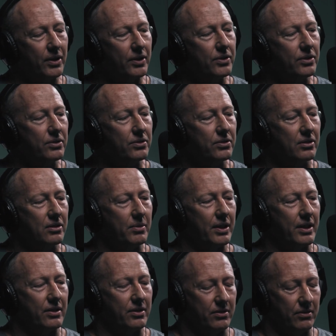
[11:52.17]
But I do talk
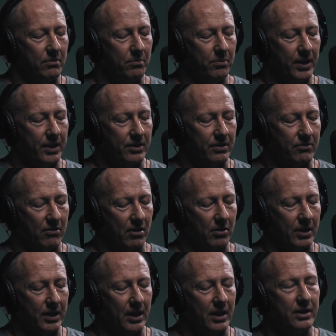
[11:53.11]
about the two biggest
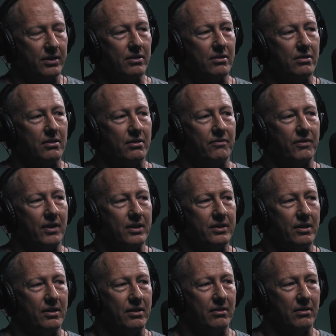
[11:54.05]
growing nations on the
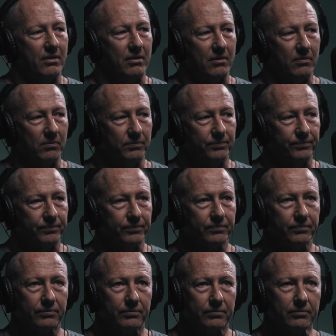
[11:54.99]
face of the earth.
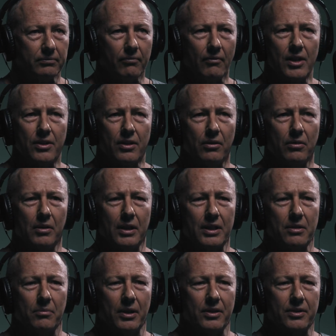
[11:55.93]
So who
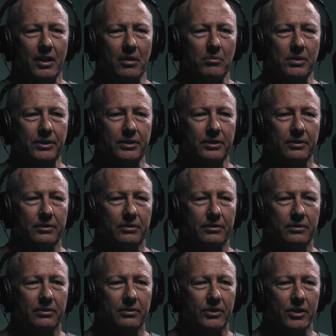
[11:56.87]
has the most numbers?
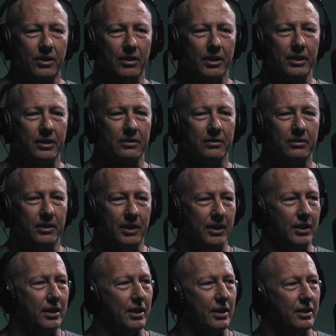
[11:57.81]
China
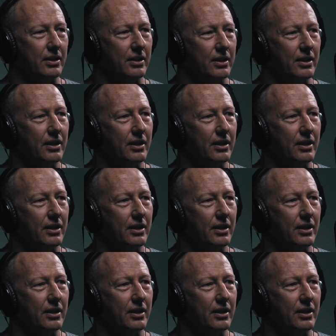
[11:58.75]
and India.